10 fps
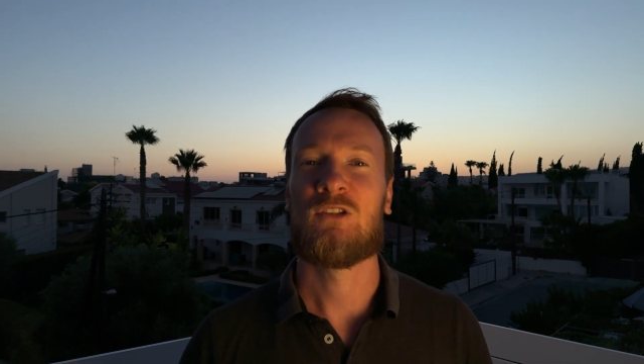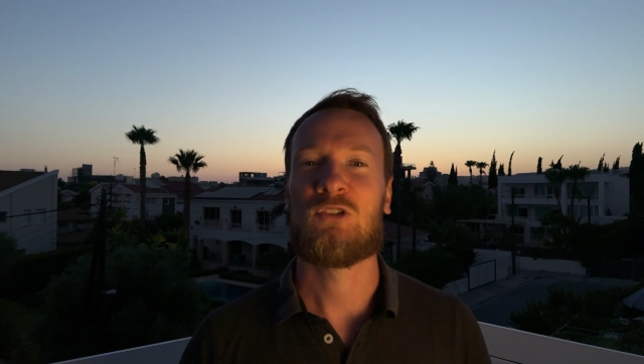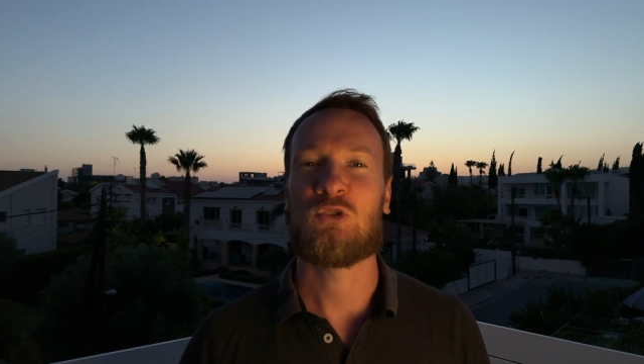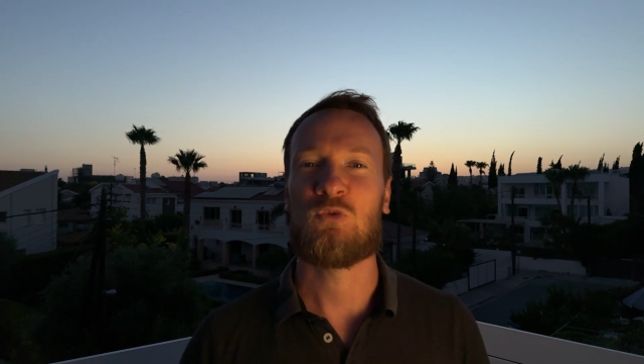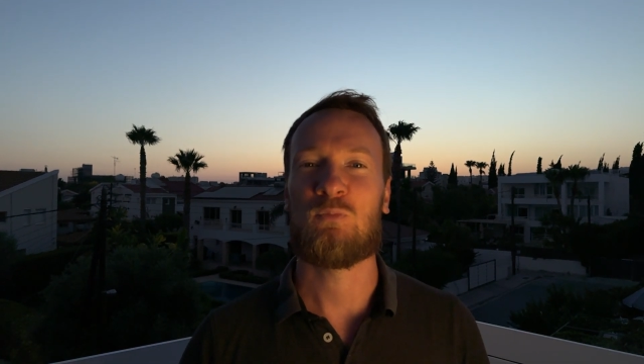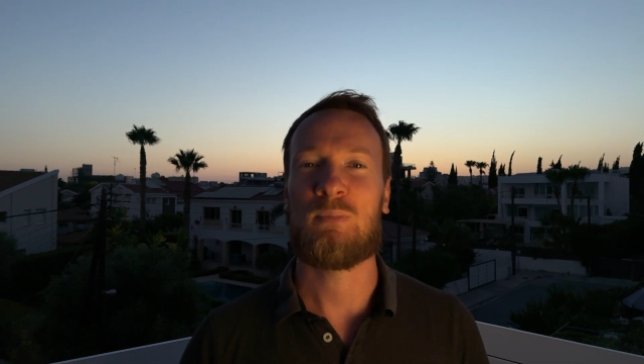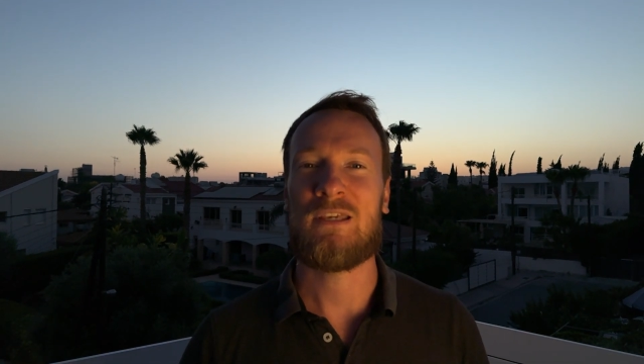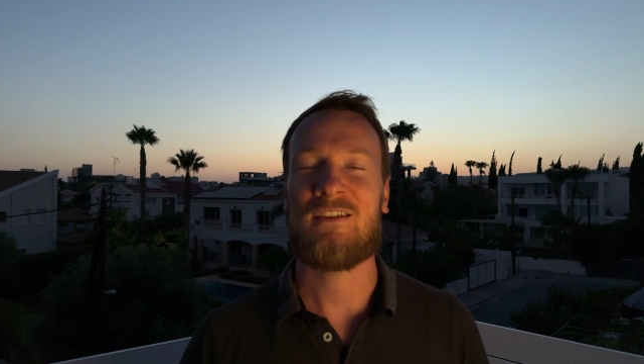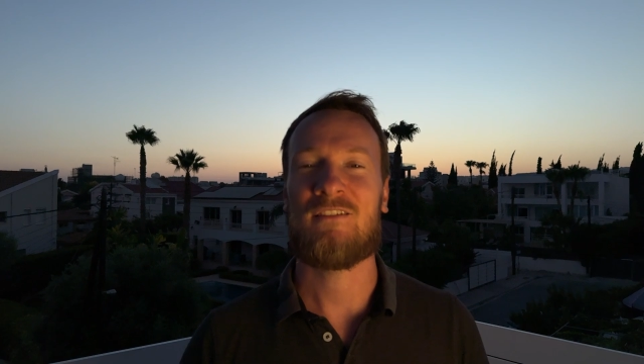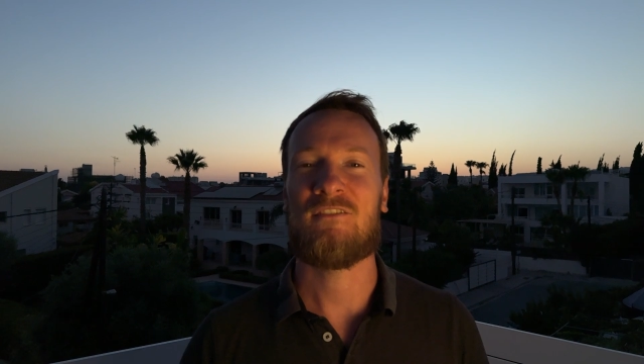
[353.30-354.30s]
to
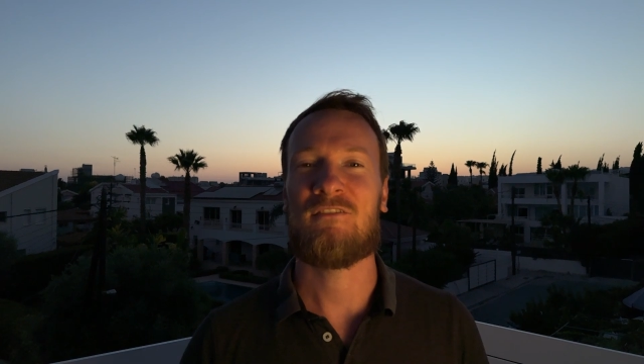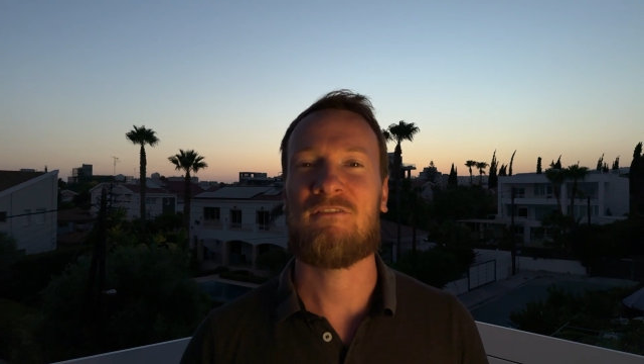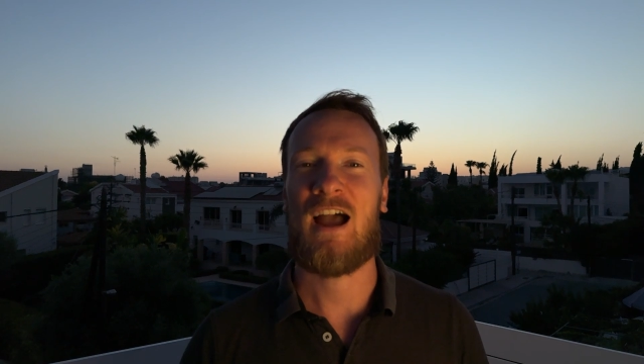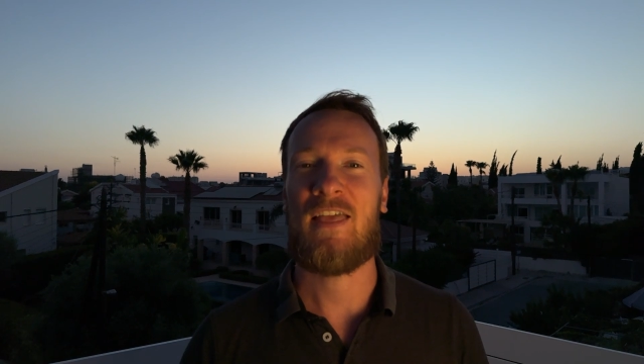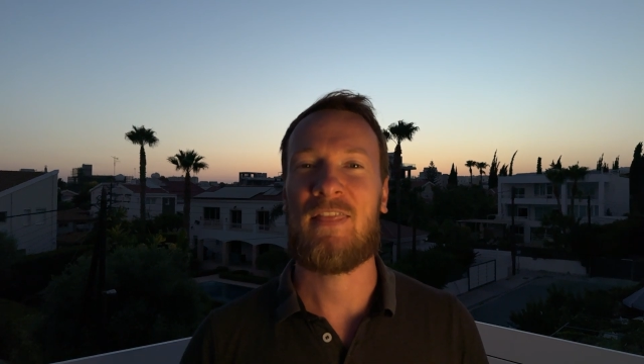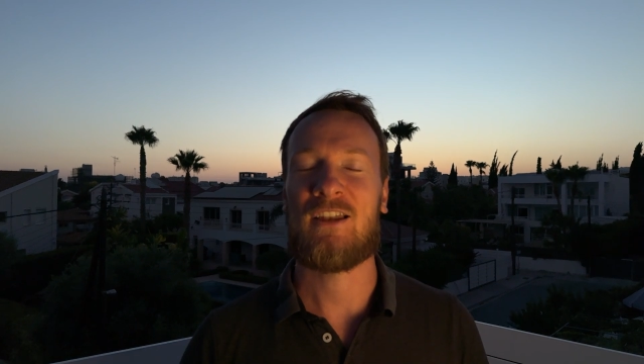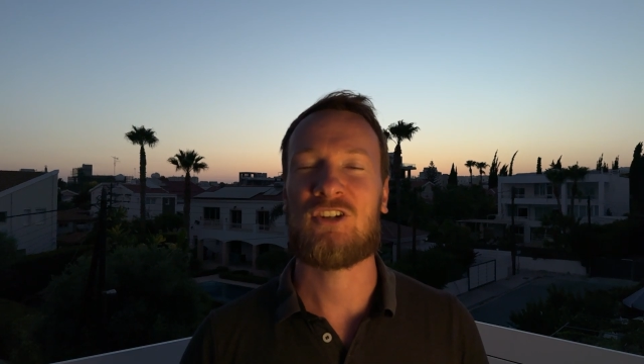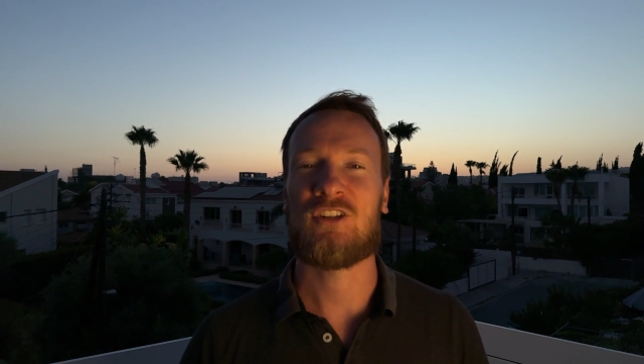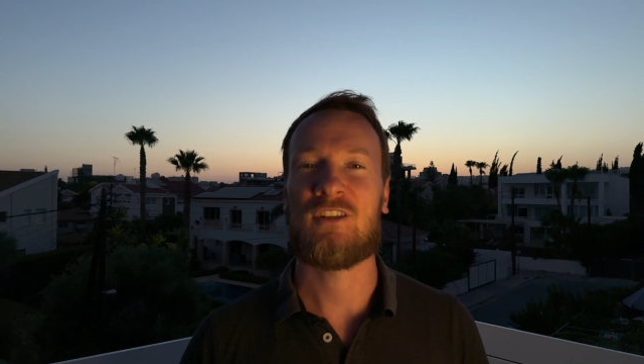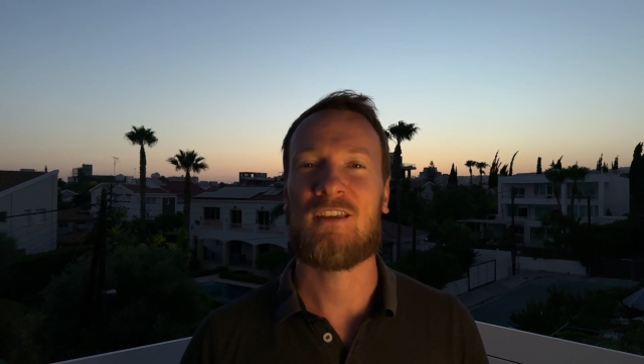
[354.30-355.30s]
be
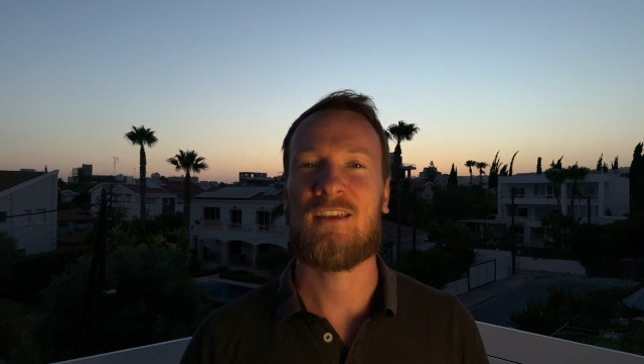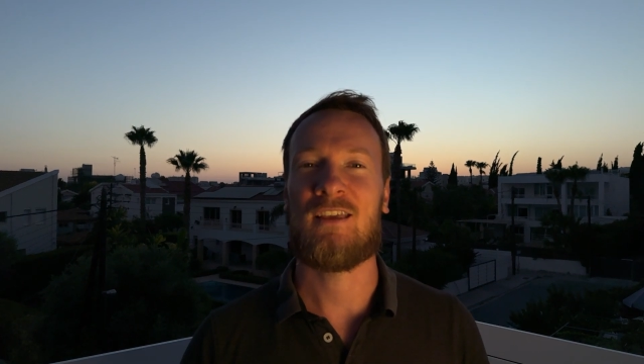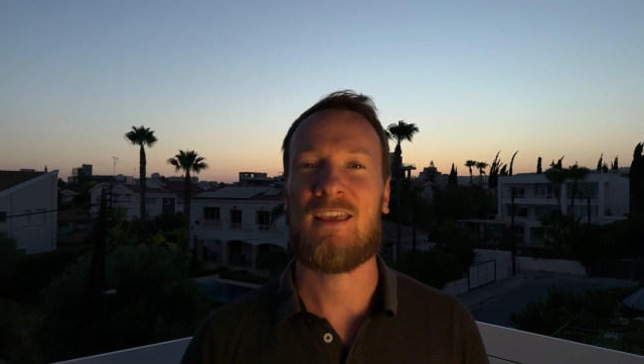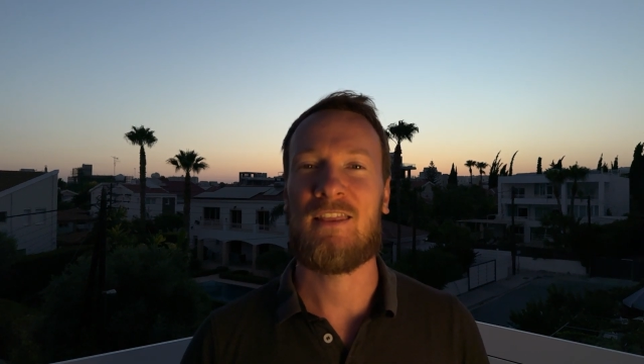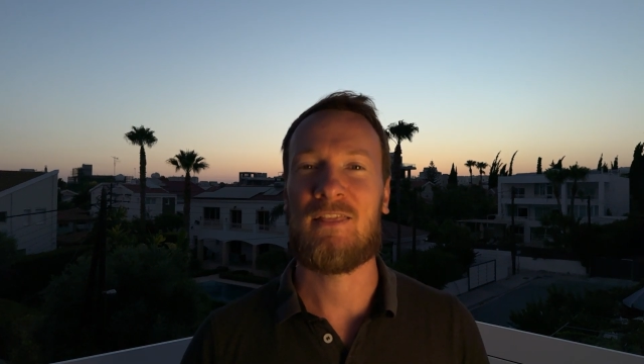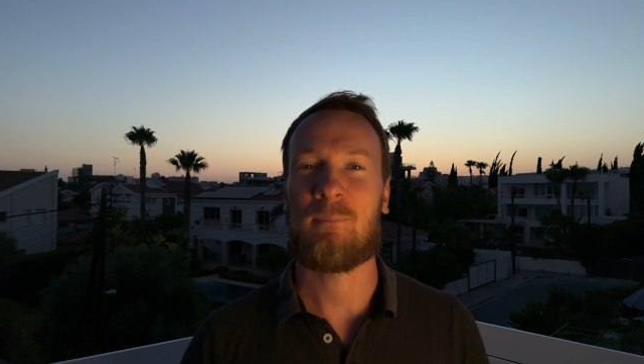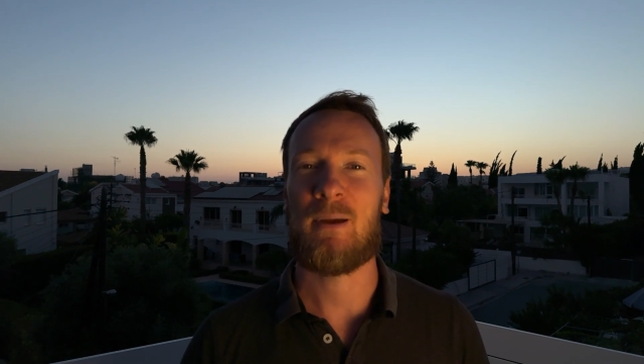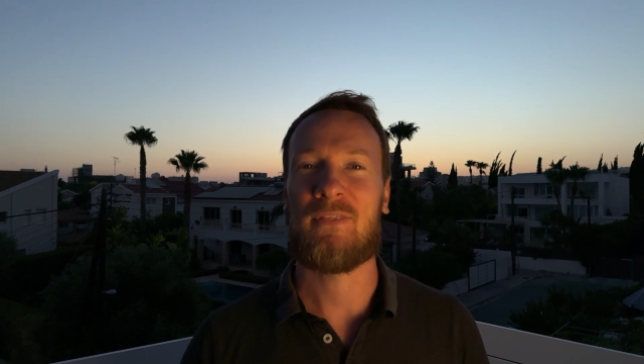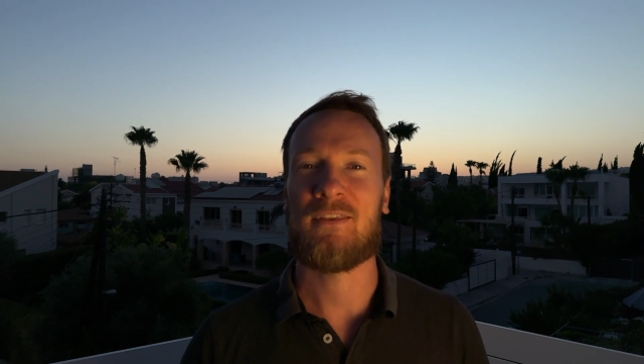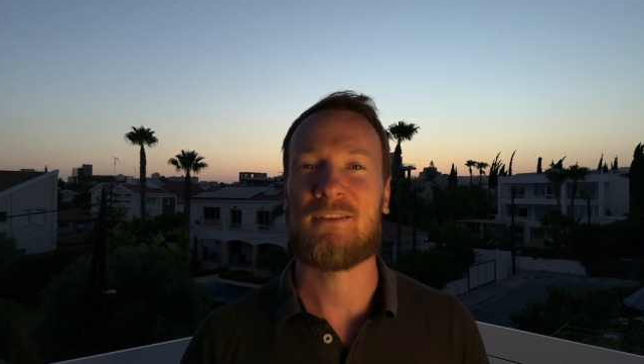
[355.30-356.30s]
financially
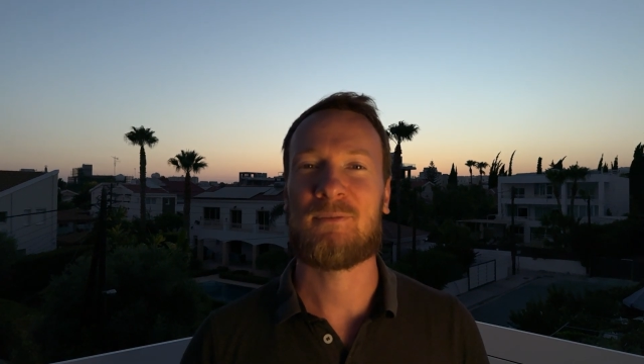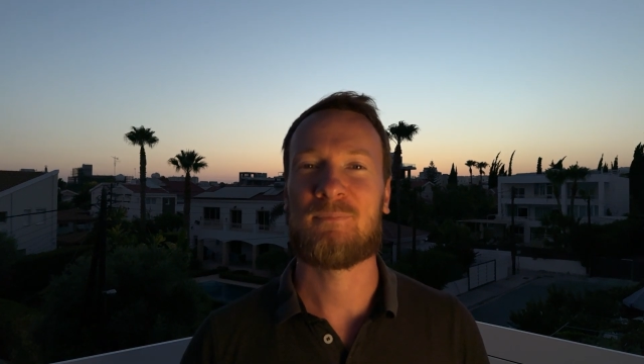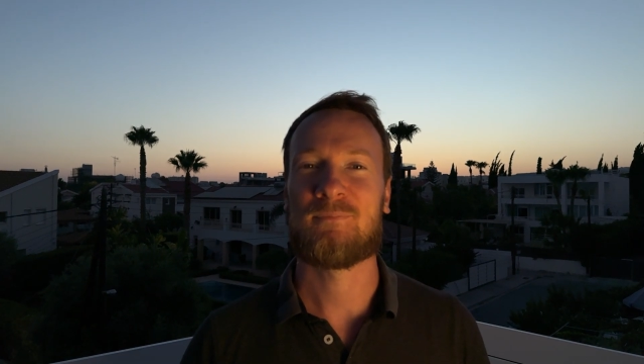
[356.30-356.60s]
independent?